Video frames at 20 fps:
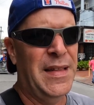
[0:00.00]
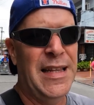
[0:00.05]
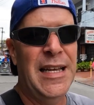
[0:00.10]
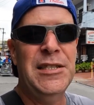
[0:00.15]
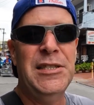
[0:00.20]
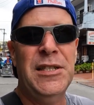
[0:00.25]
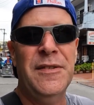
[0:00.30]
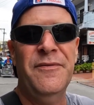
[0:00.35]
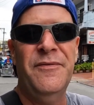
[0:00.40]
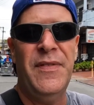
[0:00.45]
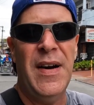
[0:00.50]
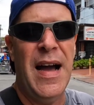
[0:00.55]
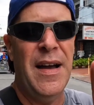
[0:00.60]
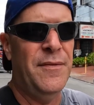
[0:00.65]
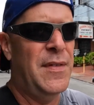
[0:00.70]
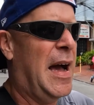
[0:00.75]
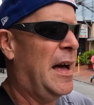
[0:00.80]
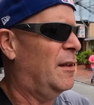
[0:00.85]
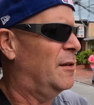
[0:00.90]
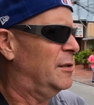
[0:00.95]
Less than
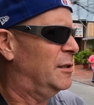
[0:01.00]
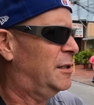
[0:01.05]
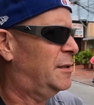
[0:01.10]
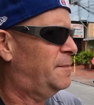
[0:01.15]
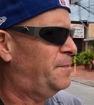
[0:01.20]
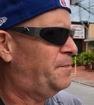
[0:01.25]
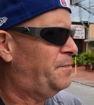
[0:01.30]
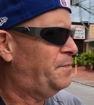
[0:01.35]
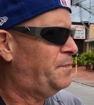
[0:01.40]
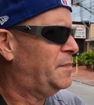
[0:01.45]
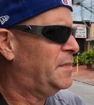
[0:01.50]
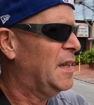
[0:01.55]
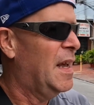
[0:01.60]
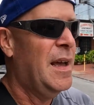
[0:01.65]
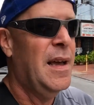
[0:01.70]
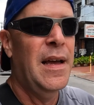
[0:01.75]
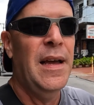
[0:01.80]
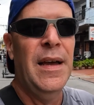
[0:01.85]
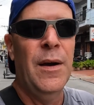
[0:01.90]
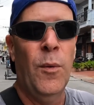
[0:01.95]

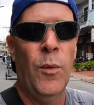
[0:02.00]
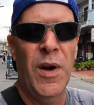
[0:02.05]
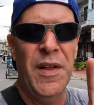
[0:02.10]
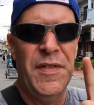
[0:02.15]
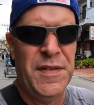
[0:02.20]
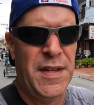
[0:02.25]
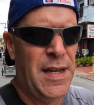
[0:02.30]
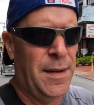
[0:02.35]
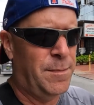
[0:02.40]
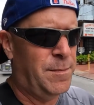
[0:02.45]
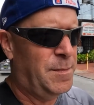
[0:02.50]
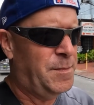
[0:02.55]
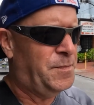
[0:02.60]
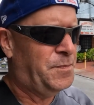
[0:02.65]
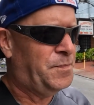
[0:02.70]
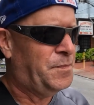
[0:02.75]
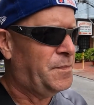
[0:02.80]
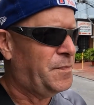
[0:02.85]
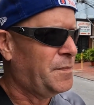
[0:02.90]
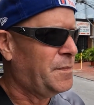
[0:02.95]
$5 with tip.
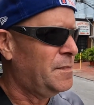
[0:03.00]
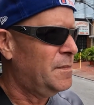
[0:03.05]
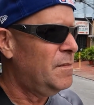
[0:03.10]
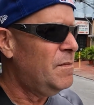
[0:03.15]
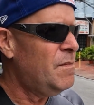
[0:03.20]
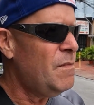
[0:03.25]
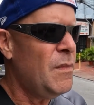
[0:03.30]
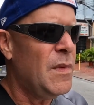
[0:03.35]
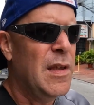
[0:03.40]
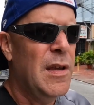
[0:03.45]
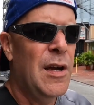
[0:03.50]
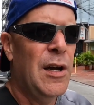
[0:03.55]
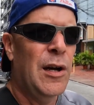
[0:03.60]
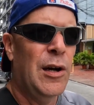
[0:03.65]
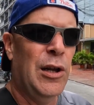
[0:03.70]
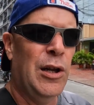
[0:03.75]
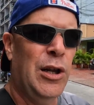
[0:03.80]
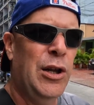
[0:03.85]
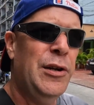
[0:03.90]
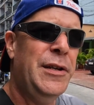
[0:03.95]

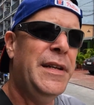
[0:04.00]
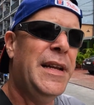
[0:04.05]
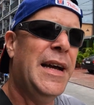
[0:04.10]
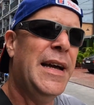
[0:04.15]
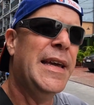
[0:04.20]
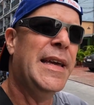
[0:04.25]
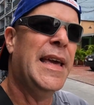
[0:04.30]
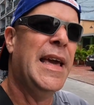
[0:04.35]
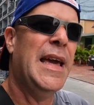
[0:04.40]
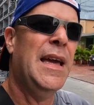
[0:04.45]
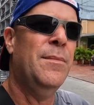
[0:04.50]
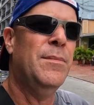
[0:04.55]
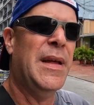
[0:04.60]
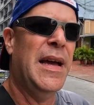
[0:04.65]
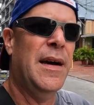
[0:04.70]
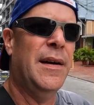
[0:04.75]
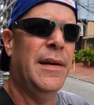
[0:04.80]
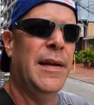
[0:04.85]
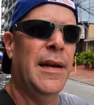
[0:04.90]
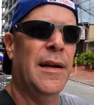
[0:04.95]
Lut and I came
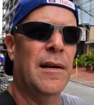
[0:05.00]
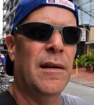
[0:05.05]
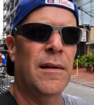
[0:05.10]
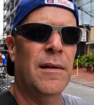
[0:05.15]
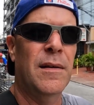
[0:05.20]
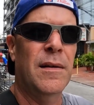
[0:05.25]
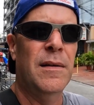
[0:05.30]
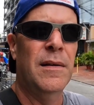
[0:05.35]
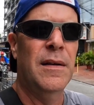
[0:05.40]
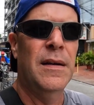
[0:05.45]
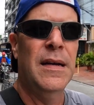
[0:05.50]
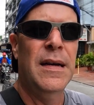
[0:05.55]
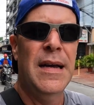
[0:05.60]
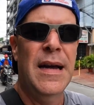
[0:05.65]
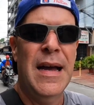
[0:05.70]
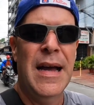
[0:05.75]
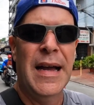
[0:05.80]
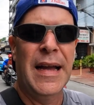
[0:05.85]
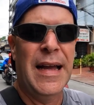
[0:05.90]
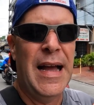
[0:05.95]
down here,
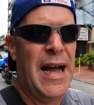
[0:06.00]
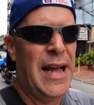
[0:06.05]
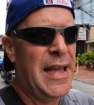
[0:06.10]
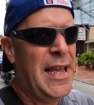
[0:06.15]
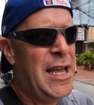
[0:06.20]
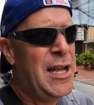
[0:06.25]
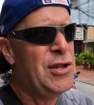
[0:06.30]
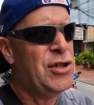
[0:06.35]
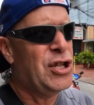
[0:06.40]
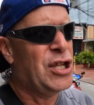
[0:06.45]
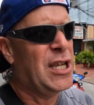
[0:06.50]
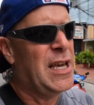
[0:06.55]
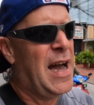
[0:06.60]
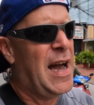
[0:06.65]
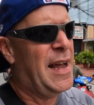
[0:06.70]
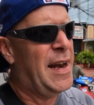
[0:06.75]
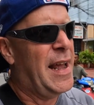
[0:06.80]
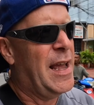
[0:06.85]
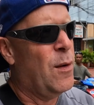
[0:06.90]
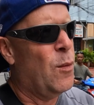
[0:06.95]
each
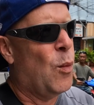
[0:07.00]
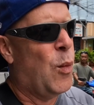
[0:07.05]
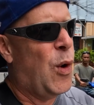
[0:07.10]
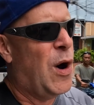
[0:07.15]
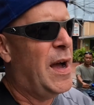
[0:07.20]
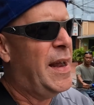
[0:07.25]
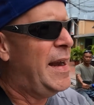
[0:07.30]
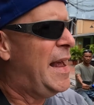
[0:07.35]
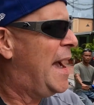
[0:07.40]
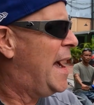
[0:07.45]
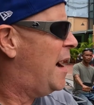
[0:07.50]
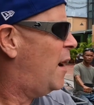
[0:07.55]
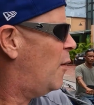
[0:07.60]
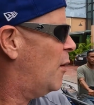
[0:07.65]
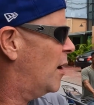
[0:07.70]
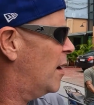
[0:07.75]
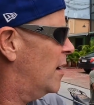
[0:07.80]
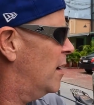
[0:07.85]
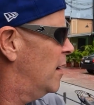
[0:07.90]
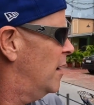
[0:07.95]
got a 1
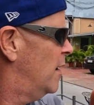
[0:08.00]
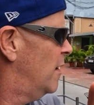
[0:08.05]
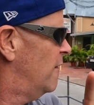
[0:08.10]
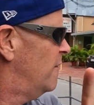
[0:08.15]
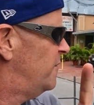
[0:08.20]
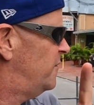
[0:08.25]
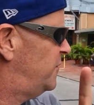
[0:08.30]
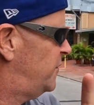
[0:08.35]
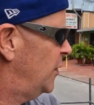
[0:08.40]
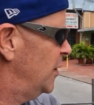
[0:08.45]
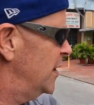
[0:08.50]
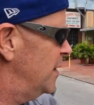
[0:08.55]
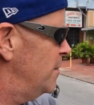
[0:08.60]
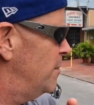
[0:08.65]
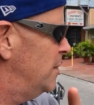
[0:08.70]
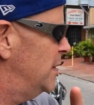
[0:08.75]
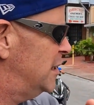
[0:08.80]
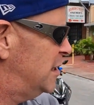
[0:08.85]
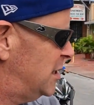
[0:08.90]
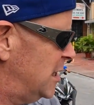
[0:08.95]
hour foot
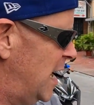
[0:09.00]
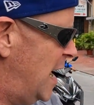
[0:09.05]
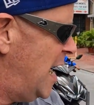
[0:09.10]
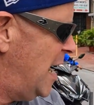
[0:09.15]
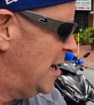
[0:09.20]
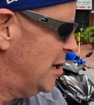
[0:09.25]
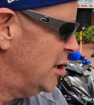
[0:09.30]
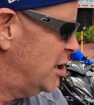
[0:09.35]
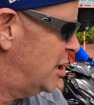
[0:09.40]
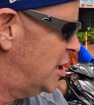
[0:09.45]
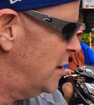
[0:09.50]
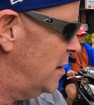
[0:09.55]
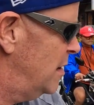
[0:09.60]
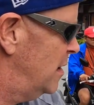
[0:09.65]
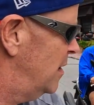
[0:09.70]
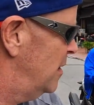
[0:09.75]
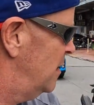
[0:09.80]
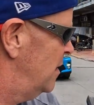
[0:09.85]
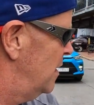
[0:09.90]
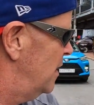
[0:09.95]
massage.
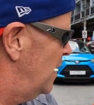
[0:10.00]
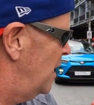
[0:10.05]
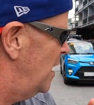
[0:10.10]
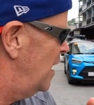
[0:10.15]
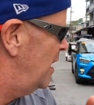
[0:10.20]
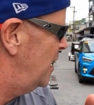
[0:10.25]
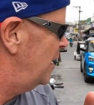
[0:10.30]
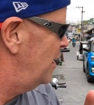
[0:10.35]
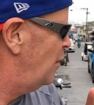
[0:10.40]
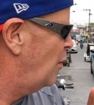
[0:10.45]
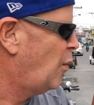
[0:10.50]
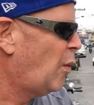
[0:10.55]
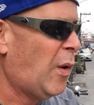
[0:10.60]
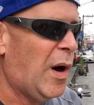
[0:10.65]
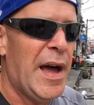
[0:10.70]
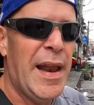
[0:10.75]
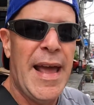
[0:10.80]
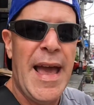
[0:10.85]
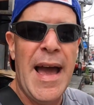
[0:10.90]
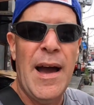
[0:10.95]
Right?
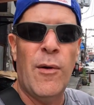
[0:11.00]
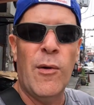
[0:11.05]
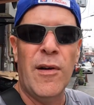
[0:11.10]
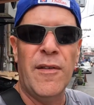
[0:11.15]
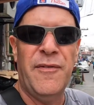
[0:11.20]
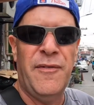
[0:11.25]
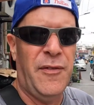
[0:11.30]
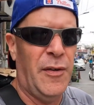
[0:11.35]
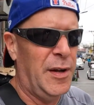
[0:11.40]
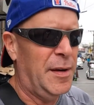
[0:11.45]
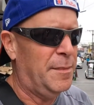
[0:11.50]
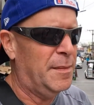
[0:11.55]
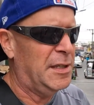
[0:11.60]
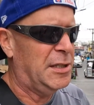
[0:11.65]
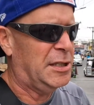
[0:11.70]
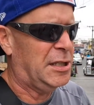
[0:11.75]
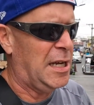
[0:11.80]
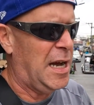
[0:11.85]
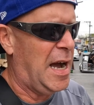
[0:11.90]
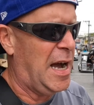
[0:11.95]
1 hour foot
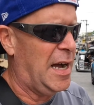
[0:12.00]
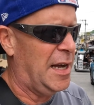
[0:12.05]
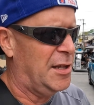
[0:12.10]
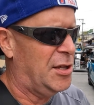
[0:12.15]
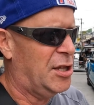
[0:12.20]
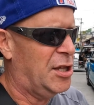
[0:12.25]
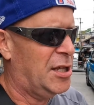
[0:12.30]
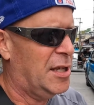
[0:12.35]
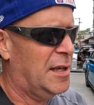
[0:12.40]
massage.